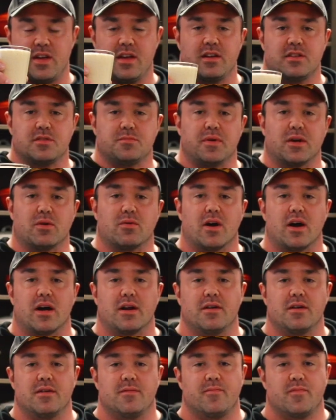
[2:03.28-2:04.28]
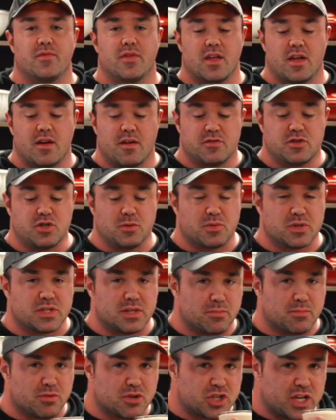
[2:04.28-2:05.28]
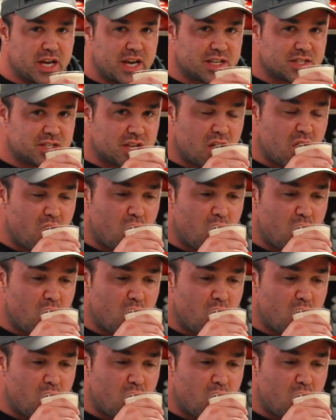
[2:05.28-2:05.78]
It's Big Ron, Super Simple Shakes.